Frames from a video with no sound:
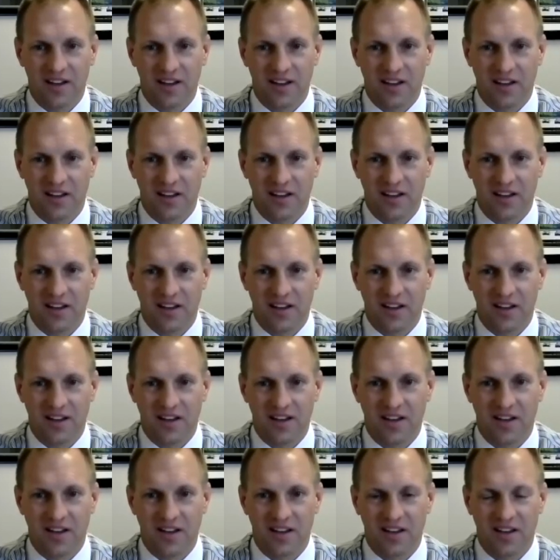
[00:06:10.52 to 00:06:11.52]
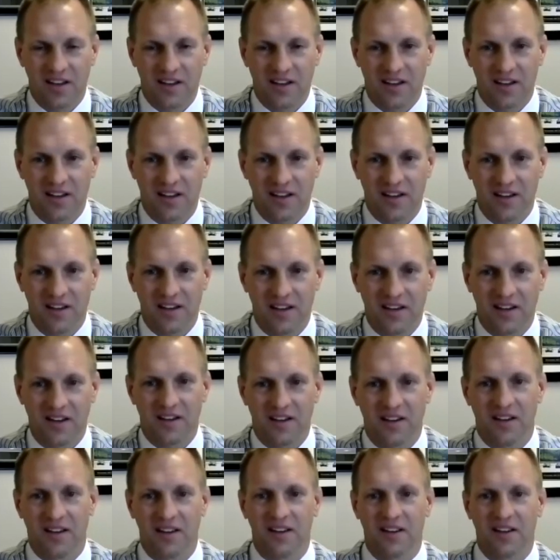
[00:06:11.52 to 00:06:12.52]

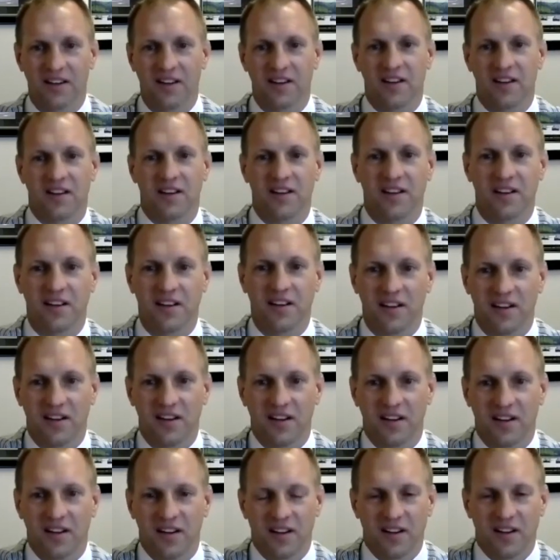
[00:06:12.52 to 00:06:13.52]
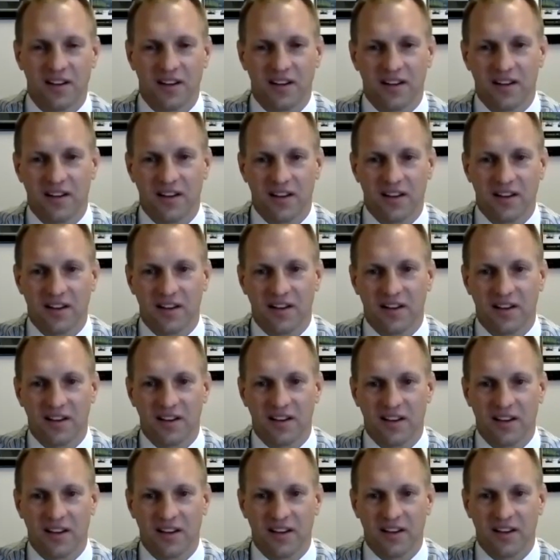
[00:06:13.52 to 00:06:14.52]

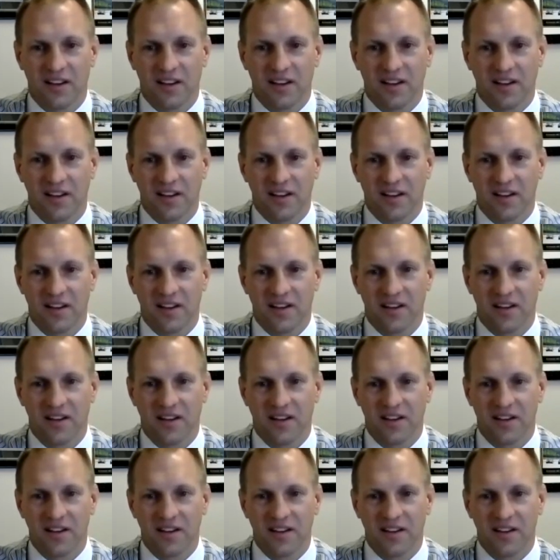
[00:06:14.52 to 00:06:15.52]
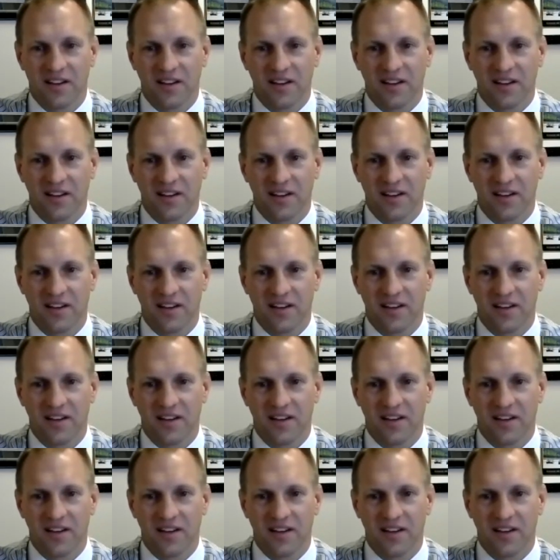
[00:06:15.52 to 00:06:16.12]
(not speaking)